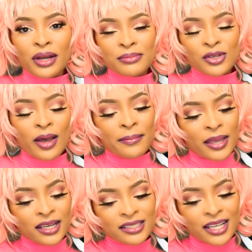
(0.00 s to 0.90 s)
I'm so happy
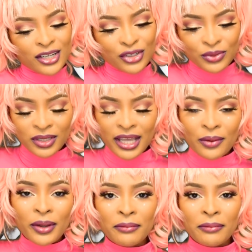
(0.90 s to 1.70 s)
I decided to do it that way